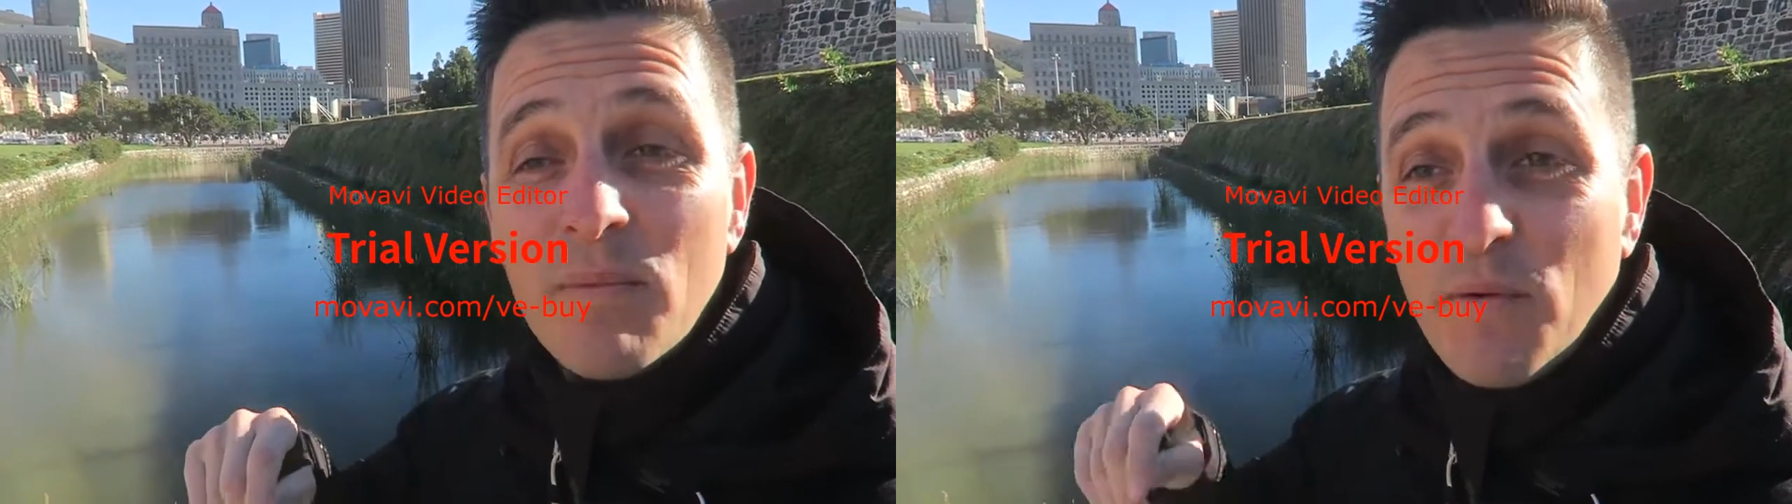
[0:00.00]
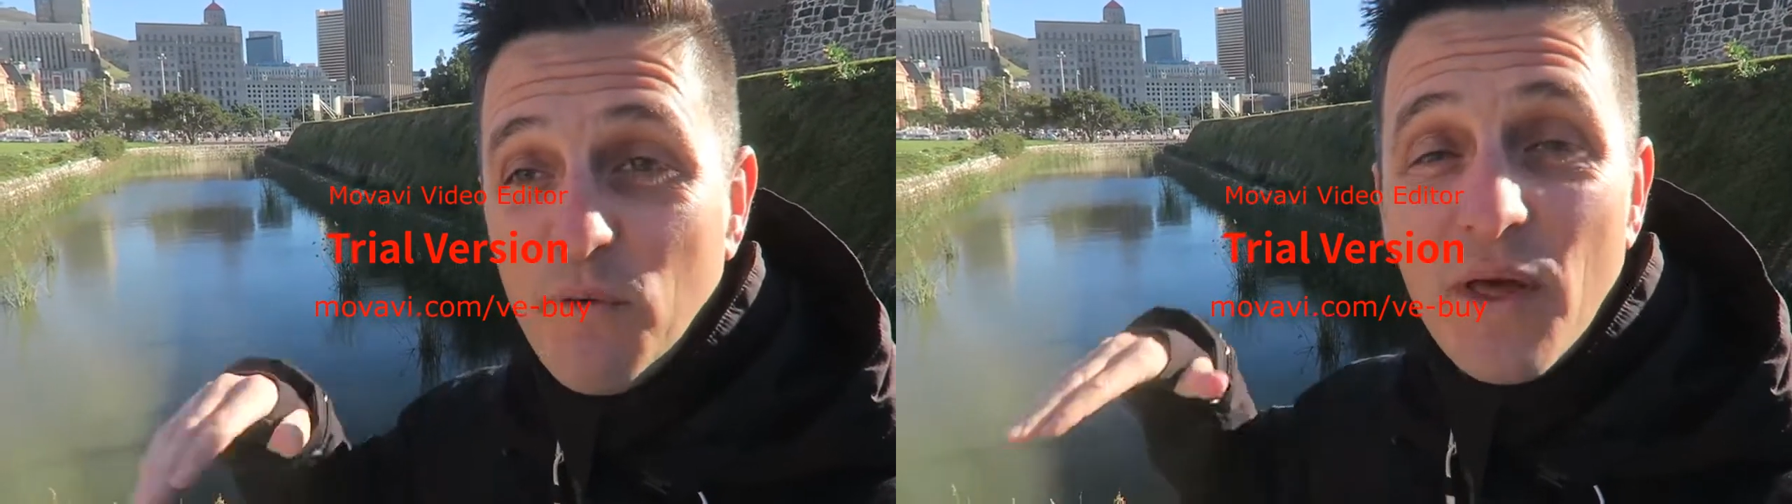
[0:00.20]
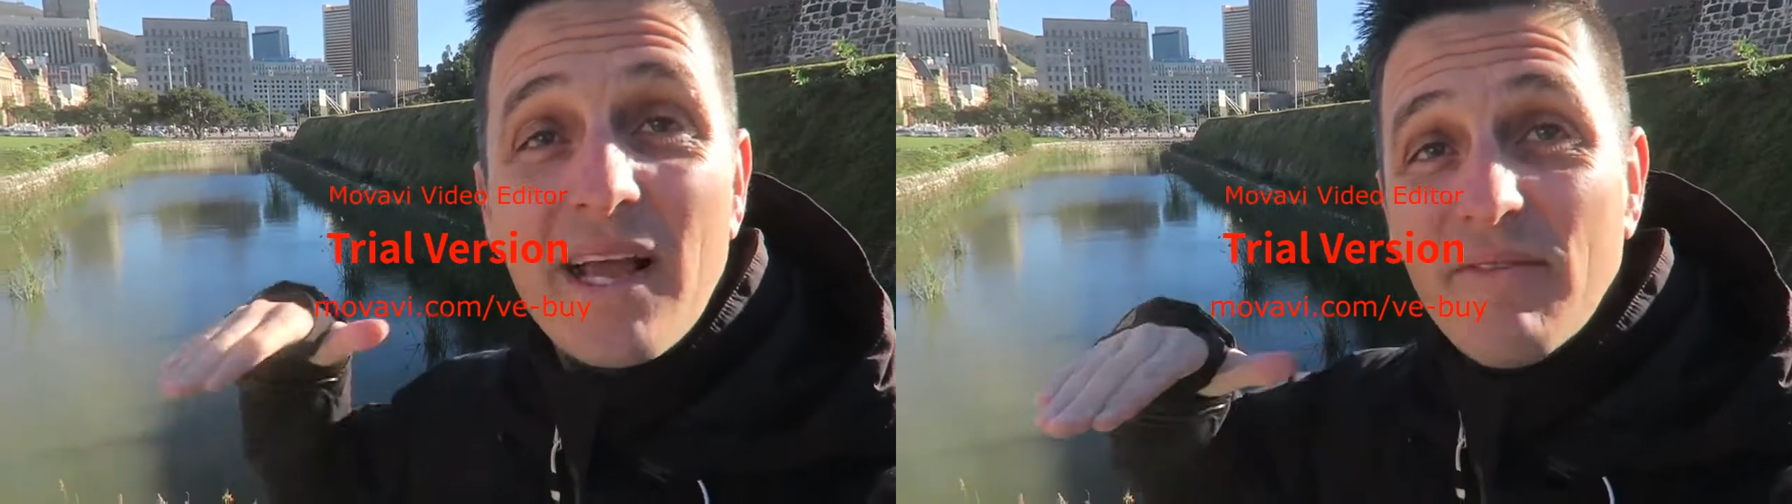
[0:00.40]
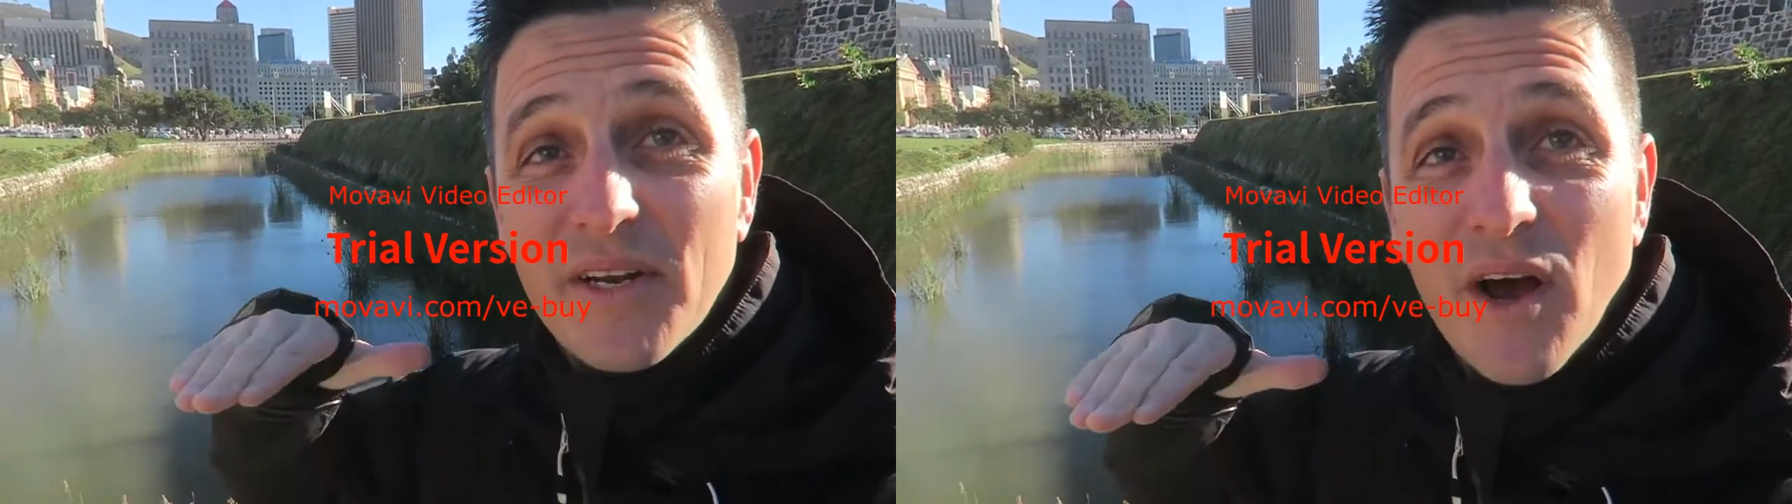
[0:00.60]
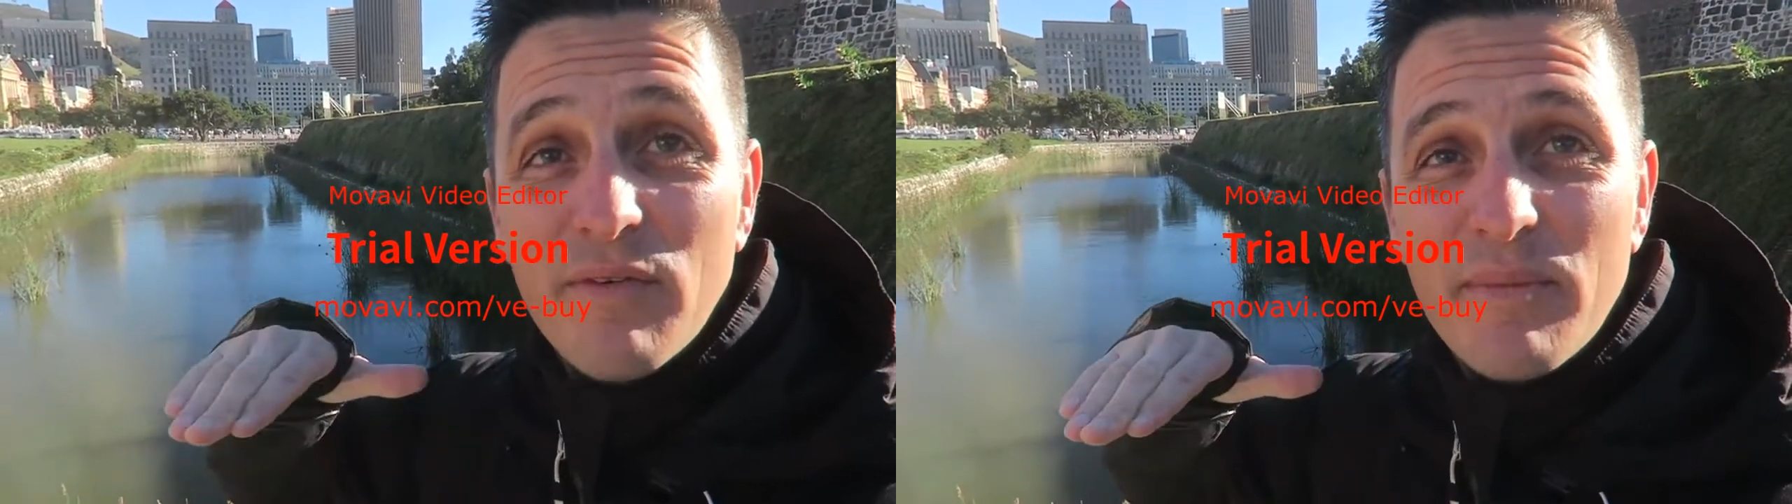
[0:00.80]
before they covered
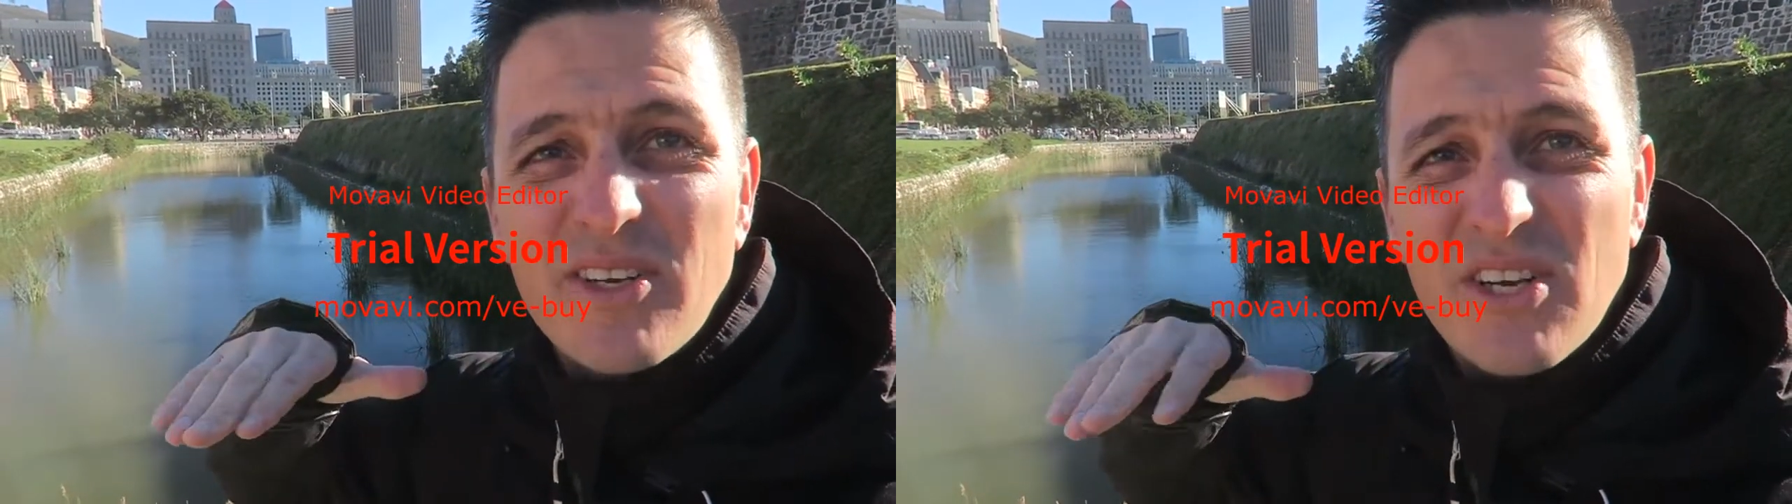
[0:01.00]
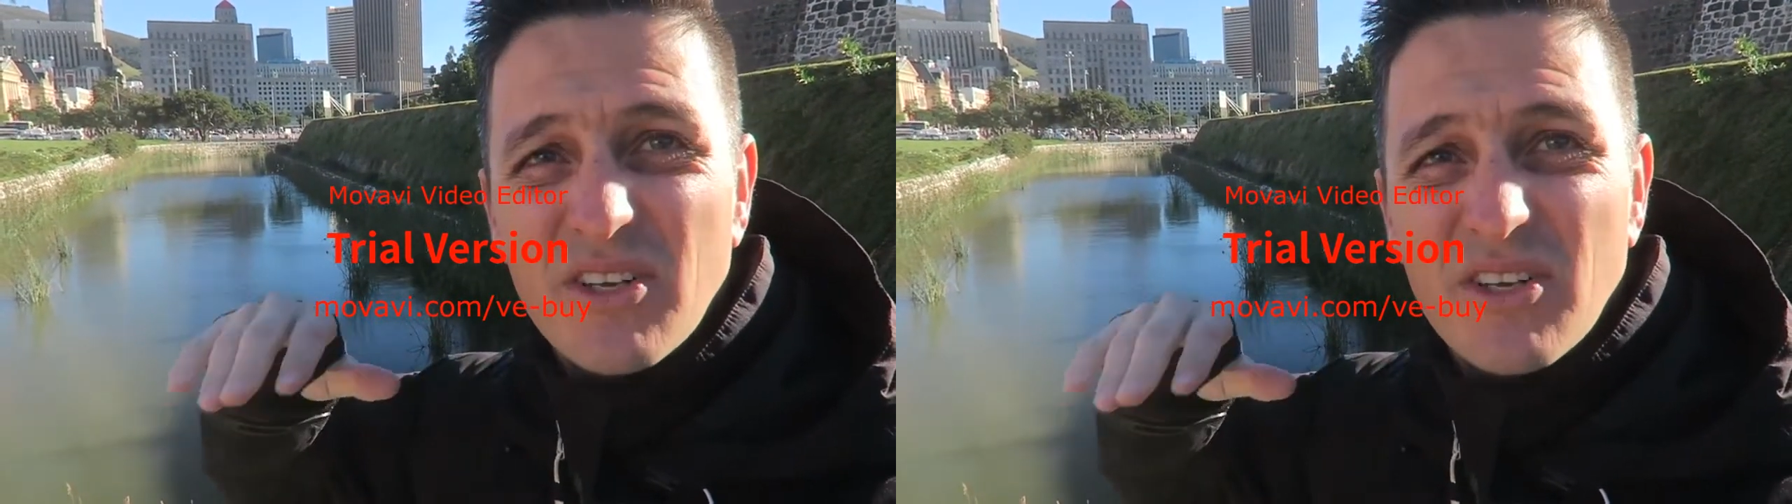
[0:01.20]
it over because it